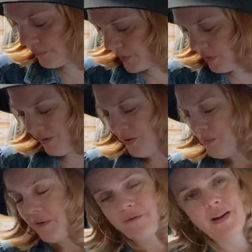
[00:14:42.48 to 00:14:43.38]
you're going to
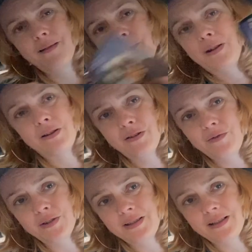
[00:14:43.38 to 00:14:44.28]
be fine, my love.
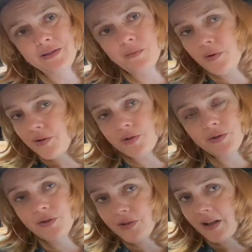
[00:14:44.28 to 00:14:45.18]
You're six of wands. You're
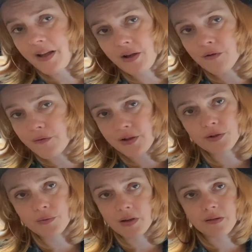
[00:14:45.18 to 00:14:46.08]
going to get your
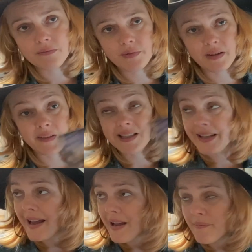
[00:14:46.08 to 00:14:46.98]
victory. If it's
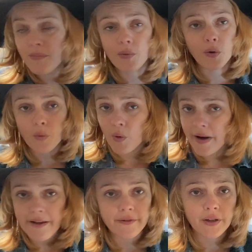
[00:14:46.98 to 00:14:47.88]
them or
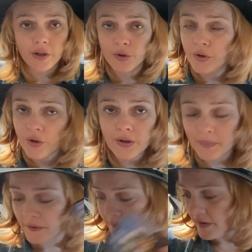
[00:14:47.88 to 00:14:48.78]
whatever, you're going to
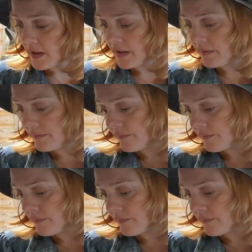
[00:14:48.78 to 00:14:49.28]
be fine.